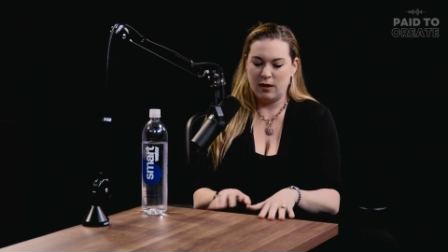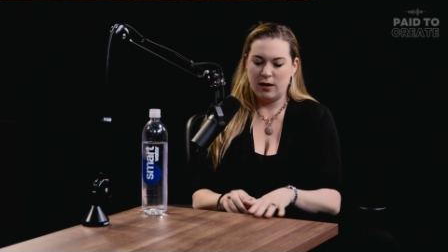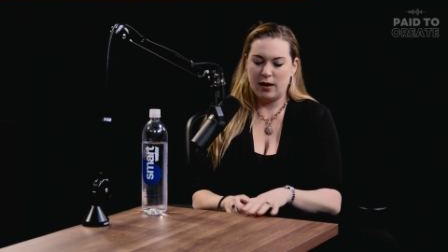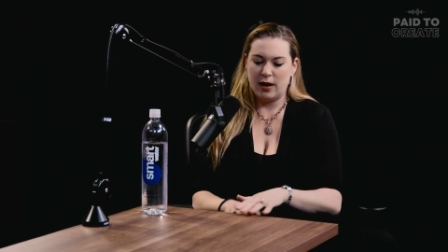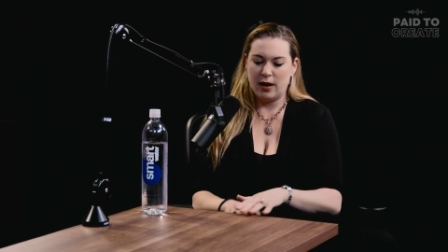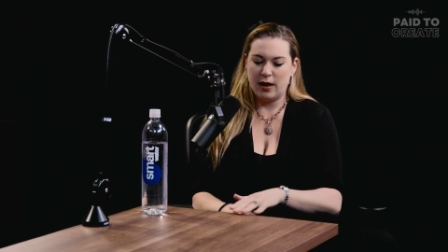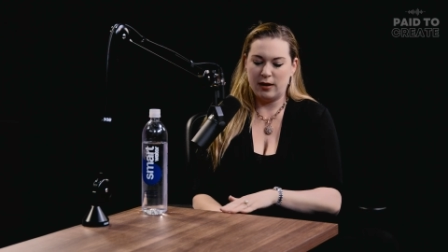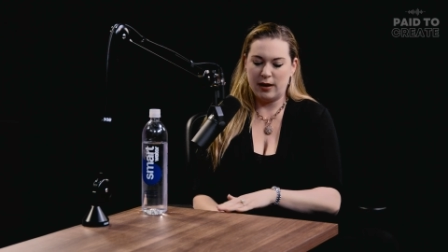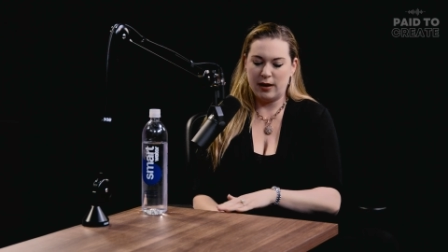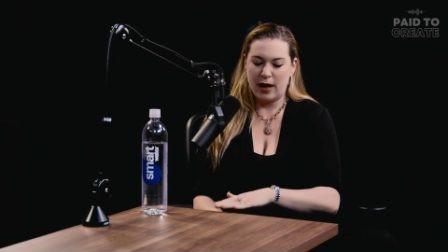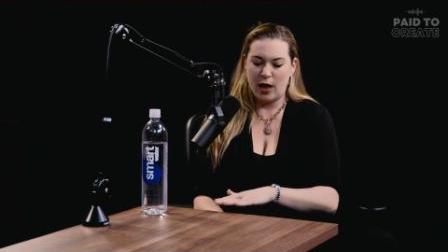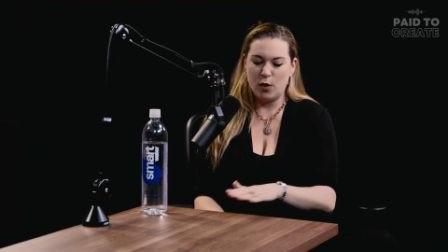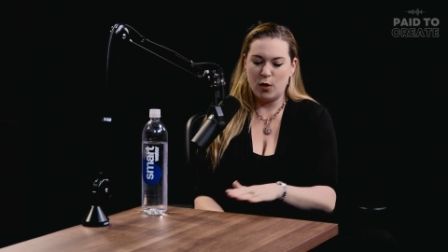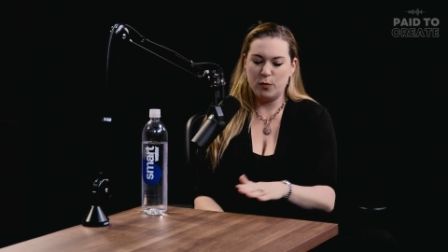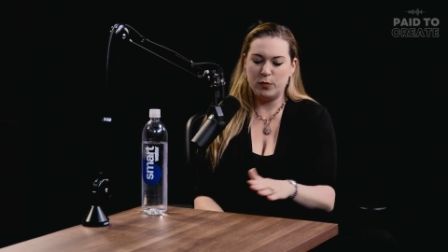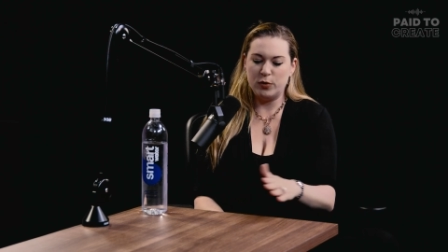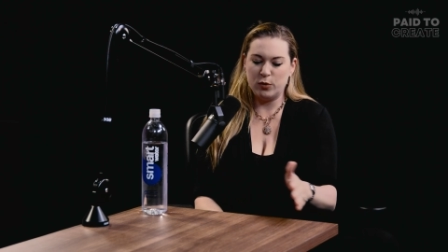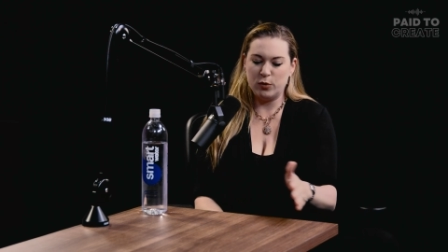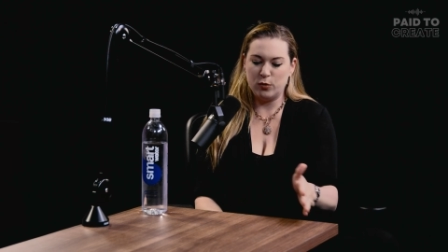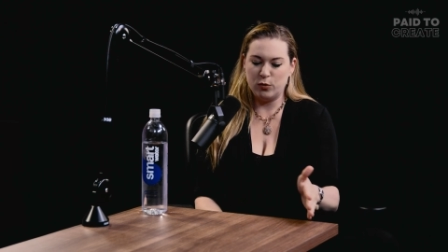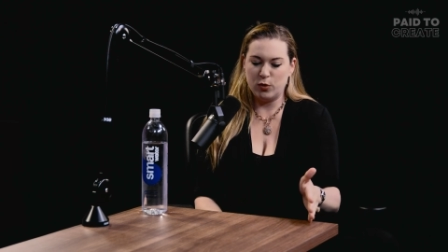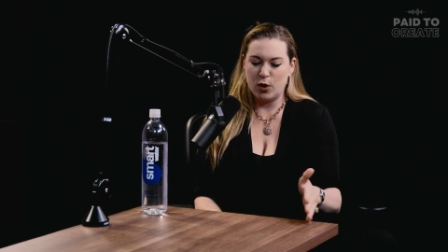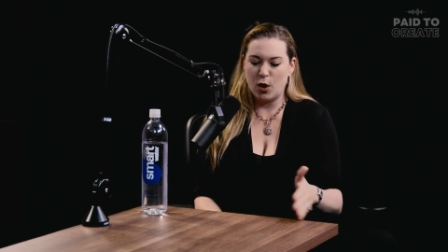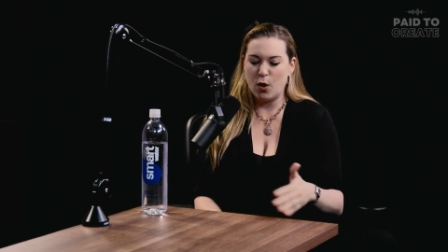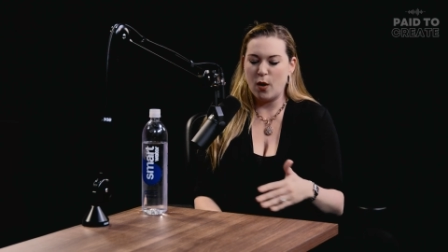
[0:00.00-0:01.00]
and help
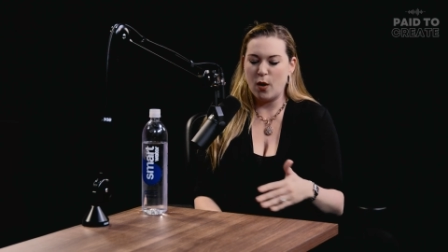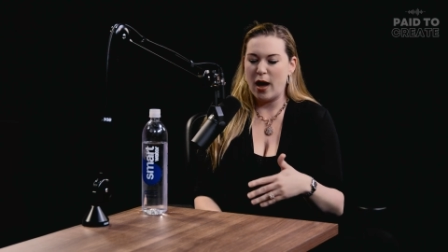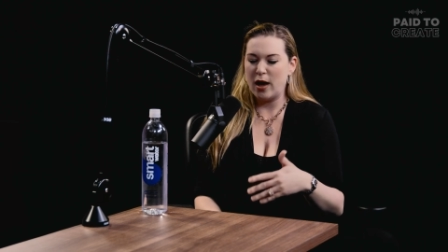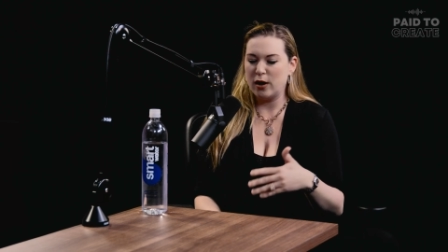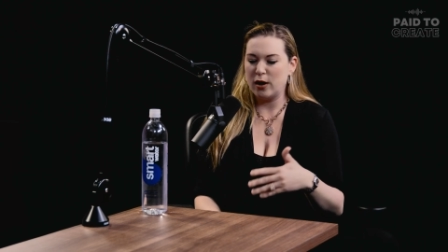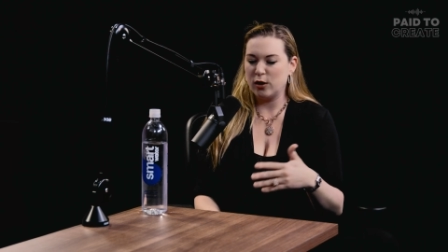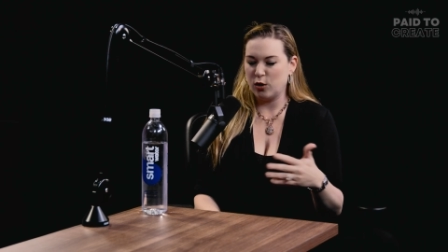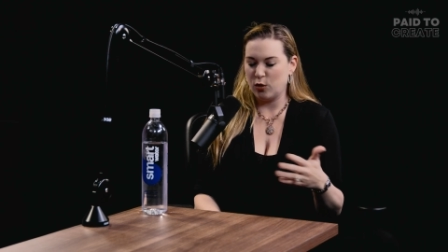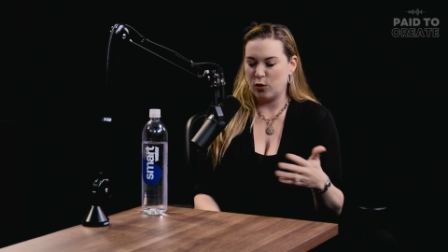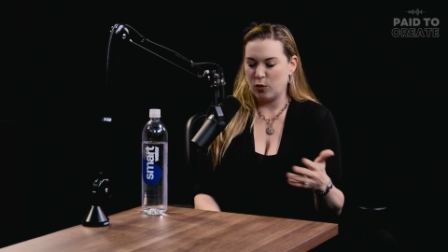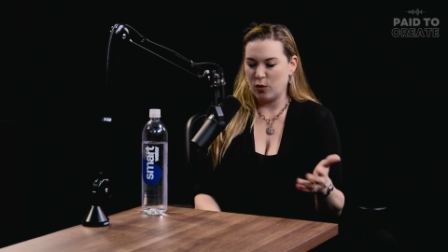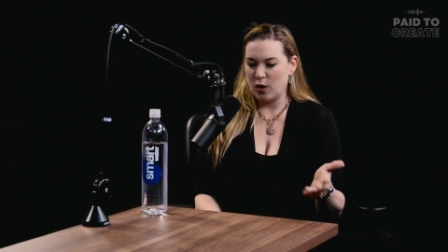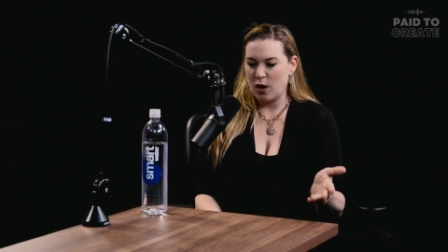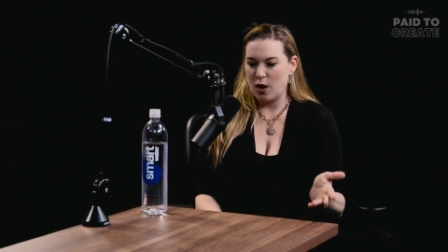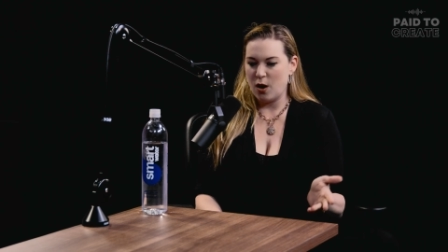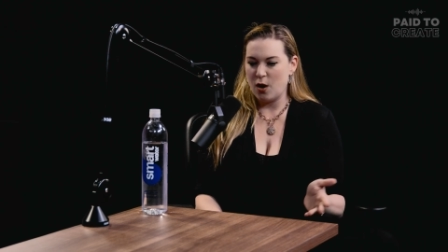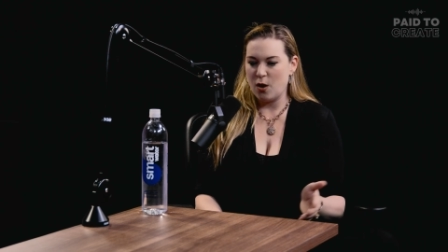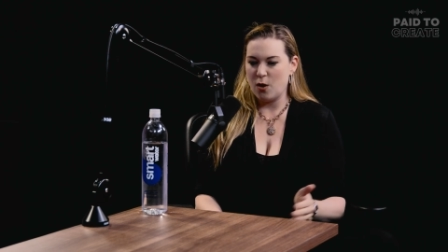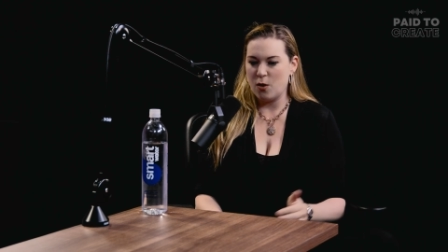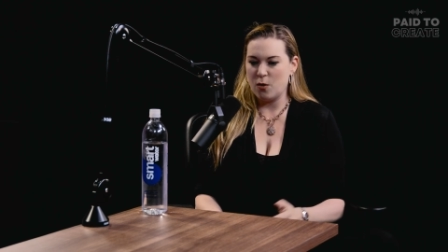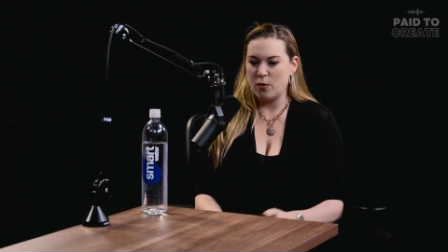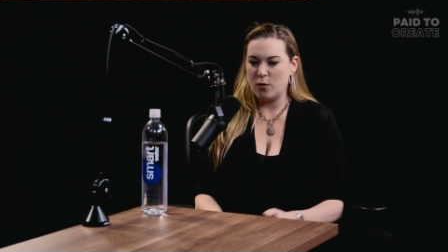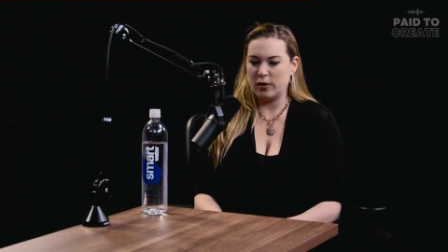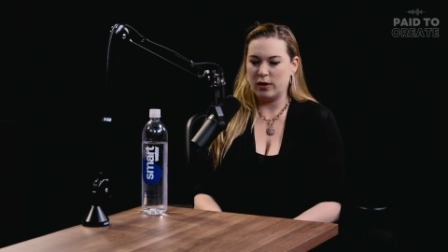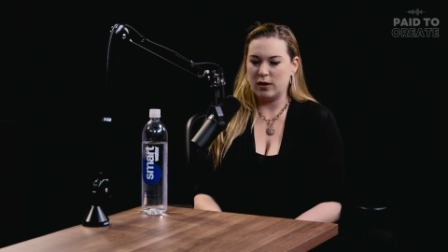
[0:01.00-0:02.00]
you know how to
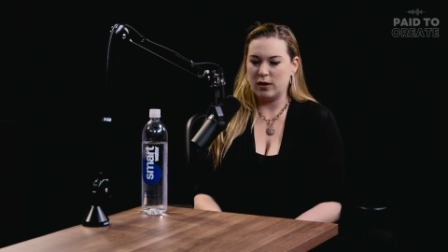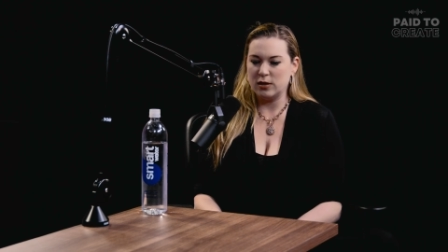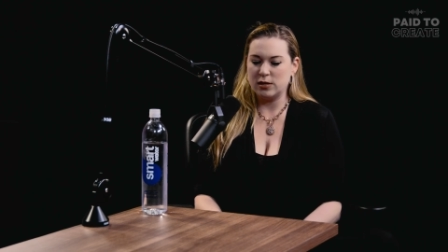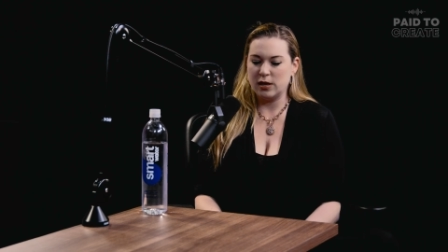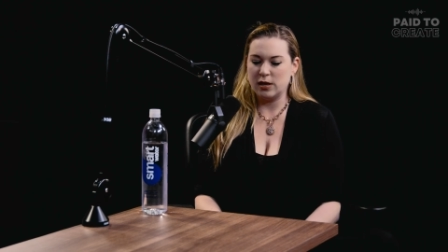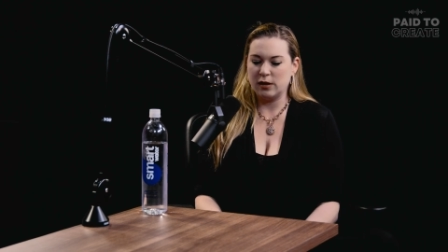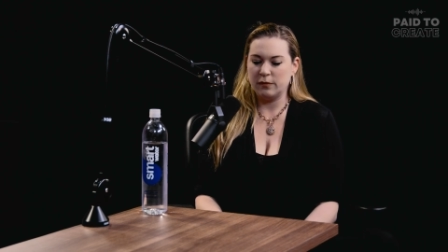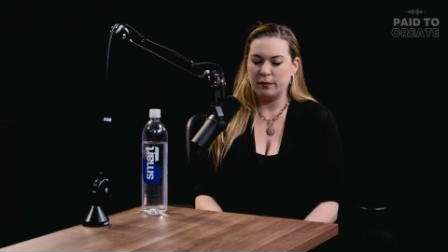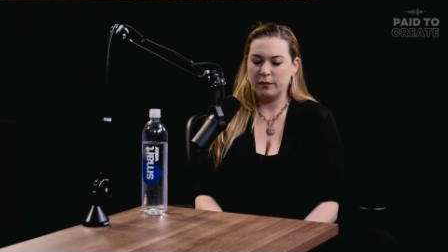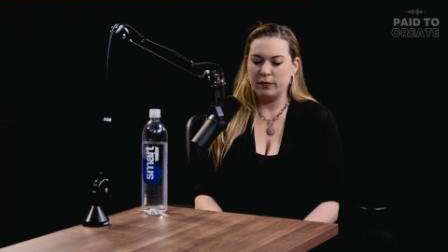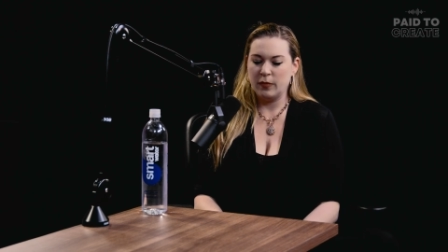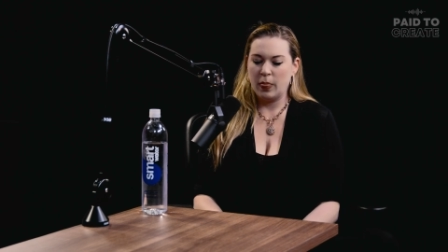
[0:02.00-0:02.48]
grow." And I was like,